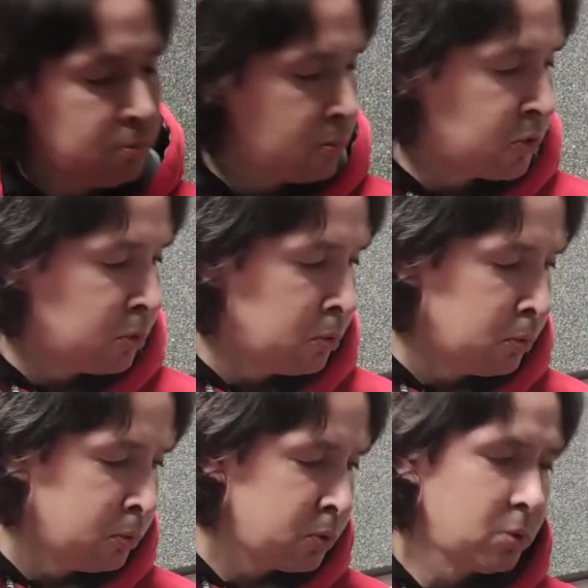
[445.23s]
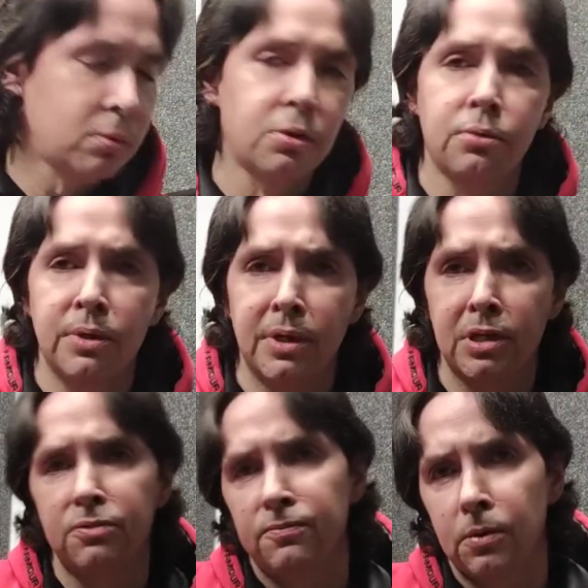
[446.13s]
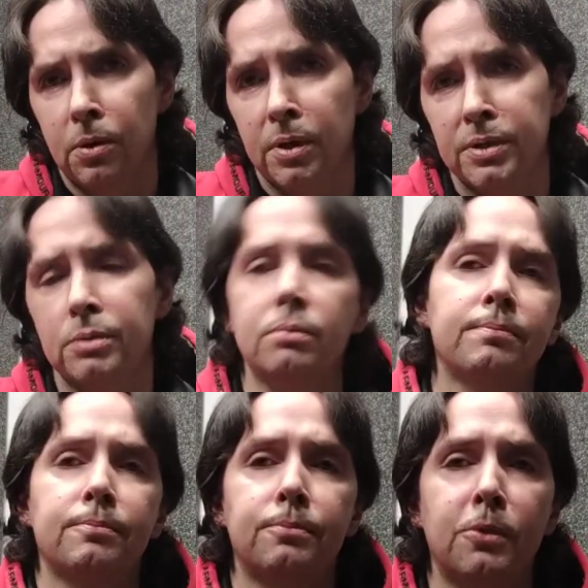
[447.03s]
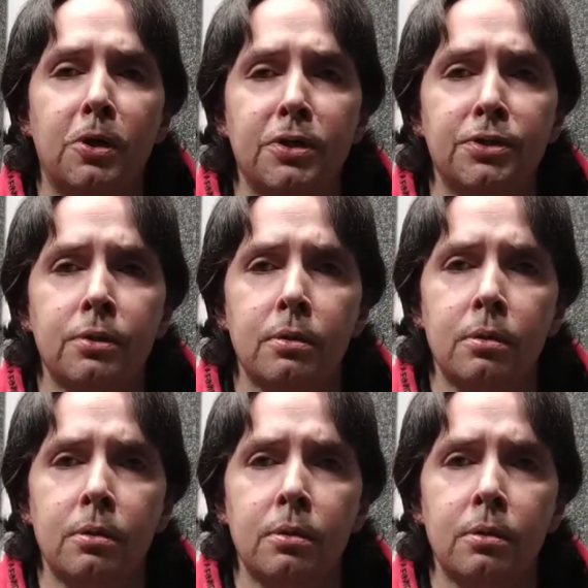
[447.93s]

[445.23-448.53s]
Twos, threes, fours, ones.